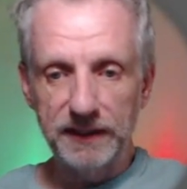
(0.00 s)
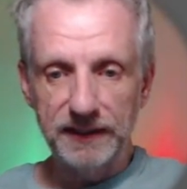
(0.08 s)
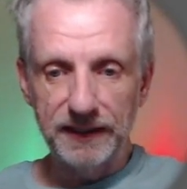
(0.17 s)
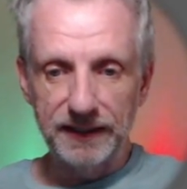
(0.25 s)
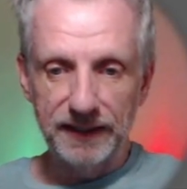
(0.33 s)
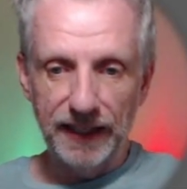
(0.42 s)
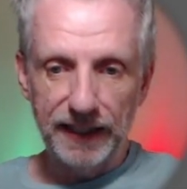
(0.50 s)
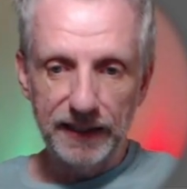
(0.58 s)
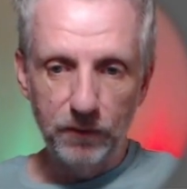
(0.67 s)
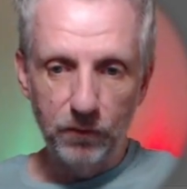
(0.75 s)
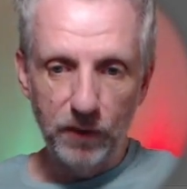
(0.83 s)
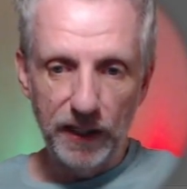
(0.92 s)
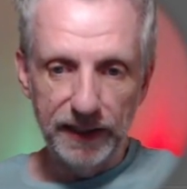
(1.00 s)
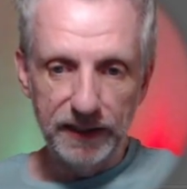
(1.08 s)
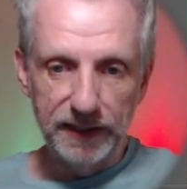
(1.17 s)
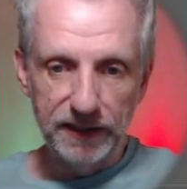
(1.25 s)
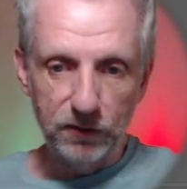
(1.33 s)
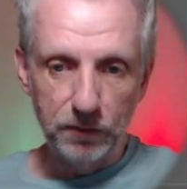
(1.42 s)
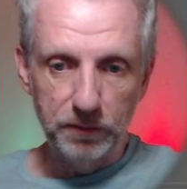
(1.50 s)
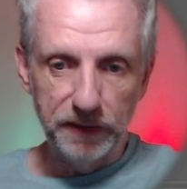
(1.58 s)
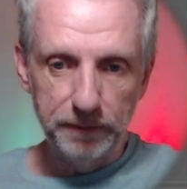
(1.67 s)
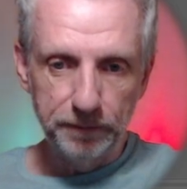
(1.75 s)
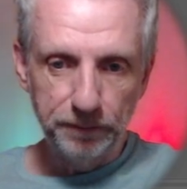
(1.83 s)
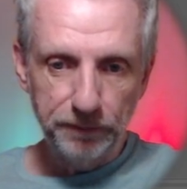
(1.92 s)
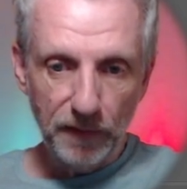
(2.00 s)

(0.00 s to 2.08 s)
is exactly where it needs to be.